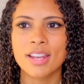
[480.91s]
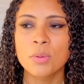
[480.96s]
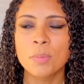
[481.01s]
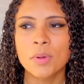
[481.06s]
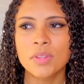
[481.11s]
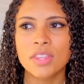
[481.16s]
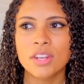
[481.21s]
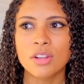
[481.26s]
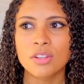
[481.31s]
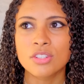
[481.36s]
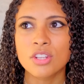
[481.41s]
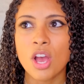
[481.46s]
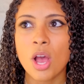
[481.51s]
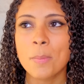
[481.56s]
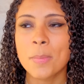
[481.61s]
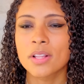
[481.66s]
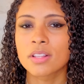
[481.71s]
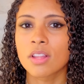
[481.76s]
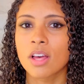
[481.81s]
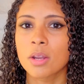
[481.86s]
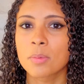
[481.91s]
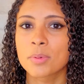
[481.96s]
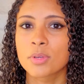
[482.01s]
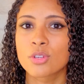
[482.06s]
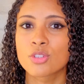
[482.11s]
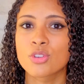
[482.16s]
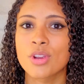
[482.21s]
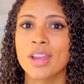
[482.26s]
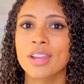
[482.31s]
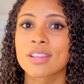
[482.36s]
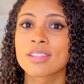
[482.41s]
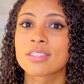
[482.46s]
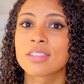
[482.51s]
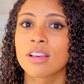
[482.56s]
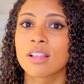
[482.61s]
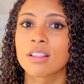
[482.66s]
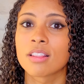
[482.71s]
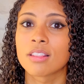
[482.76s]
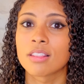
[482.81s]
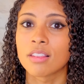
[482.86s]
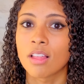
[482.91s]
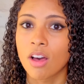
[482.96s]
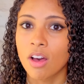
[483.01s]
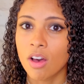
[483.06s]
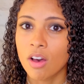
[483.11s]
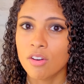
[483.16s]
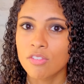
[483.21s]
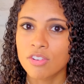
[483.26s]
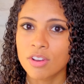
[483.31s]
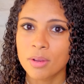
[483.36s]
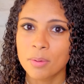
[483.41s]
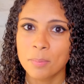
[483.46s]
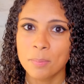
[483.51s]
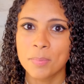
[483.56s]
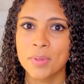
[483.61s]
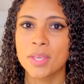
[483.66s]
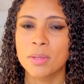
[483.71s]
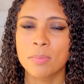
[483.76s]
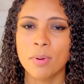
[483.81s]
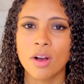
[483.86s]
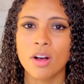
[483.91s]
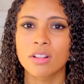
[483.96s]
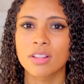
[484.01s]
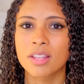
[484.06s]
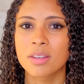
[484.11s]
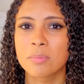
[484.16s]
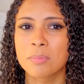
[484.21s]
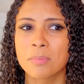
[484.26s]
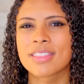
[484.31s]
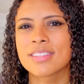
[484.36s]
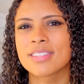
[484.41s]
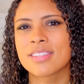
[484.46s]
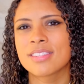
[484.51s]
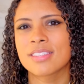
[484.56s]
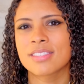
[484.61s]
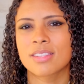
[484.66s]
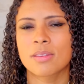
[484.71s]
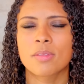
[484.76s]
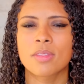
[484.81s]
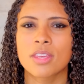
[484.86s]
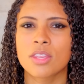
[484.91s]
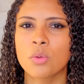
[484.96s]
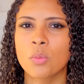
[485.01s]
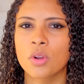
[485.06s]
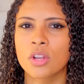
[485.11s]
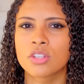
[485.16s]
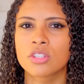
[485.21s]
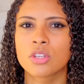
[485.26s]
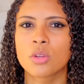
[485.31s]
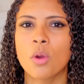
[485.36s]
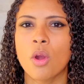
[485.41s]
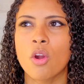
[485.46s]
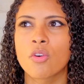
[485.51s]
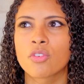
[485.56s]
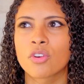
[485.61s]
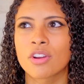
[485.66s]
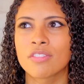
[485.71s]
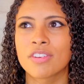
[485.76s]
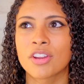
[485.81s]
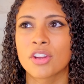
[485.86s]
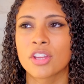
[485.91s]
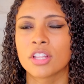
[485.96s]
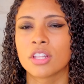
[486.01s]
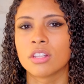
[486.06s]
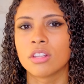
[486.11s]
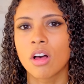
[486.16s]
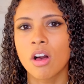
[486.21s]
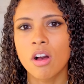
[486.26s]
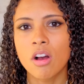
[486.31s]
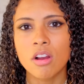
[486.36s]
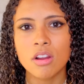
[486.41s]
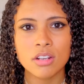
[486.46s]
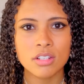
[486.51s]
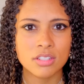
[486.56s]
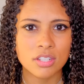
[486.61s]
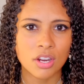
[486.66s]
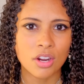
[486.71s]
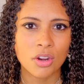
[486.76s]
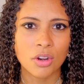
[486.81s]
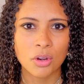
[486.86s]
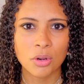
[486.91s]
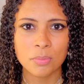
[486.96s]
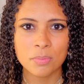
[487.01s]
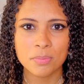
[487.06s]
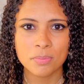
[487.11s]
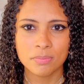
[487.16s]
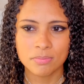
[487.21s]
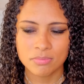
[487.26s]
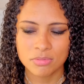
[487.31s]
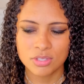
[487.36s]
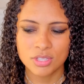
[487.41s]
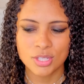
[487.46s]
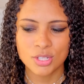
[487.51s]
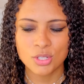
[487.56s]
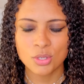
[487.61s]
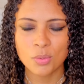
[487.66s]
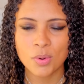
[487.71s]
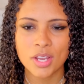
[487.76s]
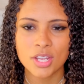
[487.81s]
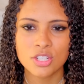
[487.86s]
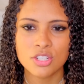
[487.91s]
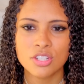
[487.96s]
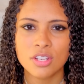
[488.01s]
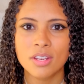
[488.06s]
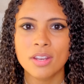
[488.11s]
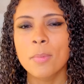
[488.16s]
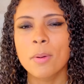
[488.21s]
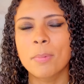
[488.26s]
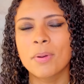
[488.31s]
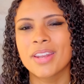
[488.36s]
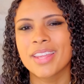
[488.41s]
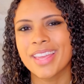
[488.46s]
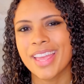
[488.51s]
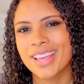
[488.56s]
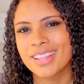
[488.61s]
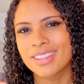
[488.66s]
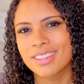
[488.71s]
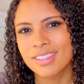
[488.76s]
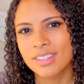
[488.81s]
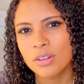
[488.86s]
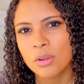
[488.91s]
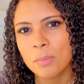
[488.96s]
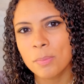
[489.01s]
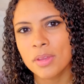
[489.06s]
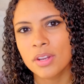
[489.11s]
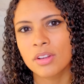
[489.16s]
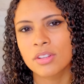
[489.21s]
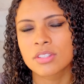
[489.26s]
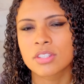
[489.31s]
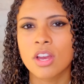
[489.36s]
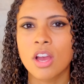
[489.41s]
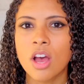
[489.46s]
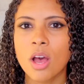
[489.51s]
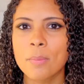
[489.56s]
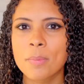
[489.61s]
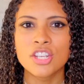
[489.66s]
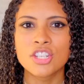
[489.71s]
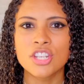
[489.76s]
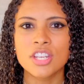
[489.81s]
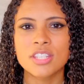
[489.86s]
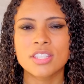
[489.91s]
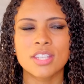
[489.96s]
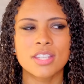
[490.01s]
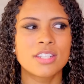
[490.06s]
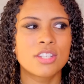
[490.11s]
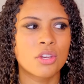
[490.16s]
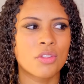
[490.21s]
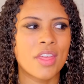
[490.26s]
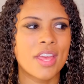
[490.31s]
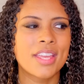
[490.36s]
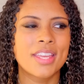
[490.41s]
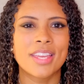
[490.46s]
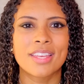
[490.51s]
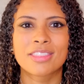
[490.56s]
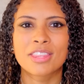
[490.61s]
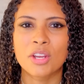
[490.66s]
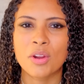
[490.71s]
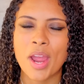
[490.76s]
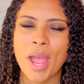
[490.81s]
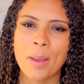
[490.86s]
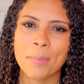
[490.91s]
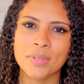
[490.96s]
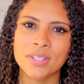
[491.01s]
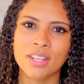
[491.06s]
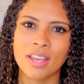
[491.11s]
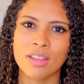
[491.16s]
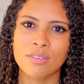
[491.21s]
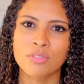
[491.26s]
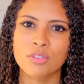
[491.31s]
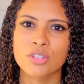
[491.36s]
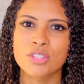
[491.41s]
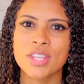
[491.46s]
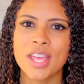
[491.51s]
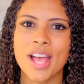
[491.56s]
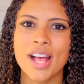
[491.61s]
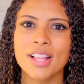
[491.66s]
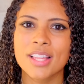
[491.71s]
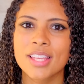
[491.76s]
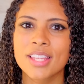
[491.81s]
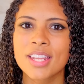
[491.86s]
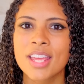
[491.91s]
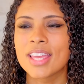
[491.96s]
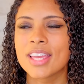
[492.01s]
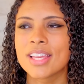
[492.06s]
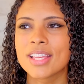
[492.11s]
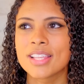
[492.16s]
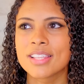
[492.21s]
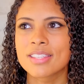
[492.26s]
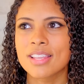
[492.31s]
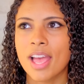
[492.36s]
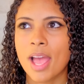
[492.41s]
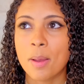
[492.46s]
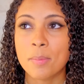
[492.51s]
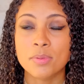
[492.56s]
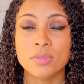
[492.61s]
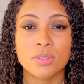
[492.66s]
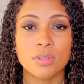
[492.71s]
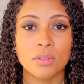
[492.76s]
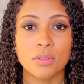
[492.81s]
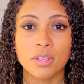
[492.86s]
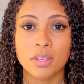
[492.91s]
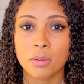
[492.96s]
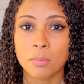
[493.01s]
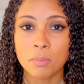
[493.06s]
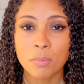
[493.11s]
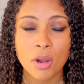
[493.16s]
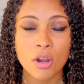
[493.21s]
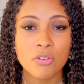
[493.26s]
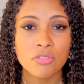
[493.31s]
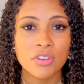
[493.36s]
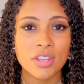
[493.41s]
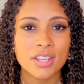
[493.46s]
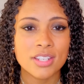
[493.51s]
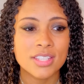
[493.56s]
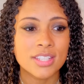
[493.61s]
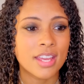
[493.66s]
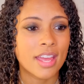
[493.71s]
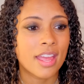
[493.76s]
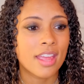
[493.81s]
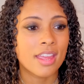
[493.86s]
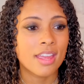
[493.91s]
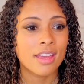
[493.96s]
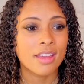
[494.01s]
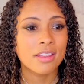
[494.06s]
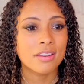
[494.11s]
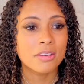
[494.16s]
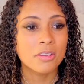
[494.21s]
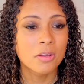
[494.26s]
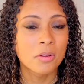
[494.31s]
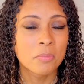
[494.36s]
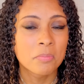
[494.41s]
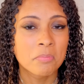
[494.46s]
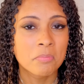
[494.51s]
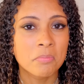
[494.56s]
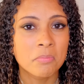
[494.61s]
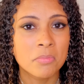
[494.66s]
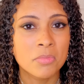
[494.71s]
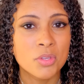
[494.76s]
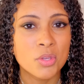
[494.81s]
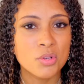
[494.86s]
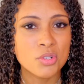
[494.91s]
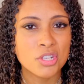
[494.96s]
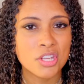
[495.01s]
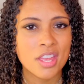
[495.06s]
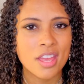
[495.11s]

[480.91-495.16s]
You put that on top. A lot of your dragons love bee pollen. This isn't something that you want to do over a very long-term situation, but putting a little bit on top just until they get their appetite for salad is absolutely perfect and usually